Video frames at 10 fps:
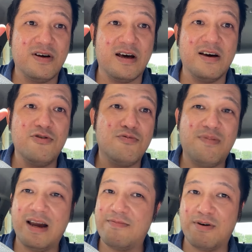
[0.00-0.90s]
You
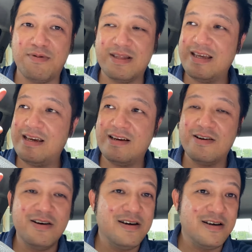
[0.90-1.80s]
buy a property,
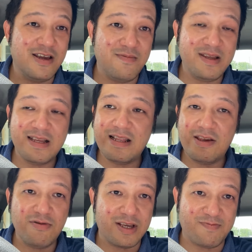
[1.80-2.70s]
immediately
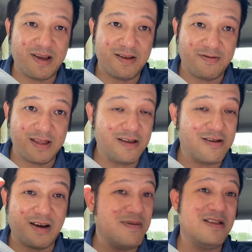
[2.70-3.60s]
you expect the rental to
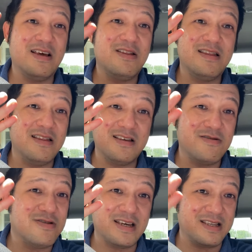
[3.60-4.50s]
come in. There's
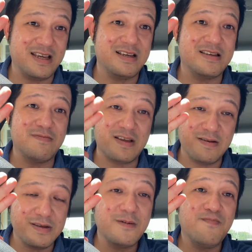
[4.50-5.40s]
no such thing.
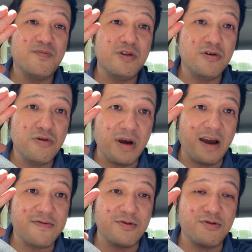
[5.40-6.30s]
Sometimes you
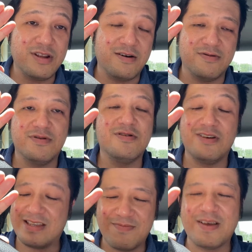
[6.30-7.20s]
have to go down.
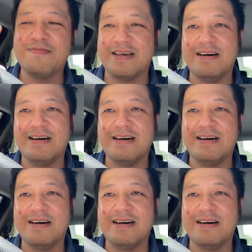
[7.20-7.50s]
Not sometimes.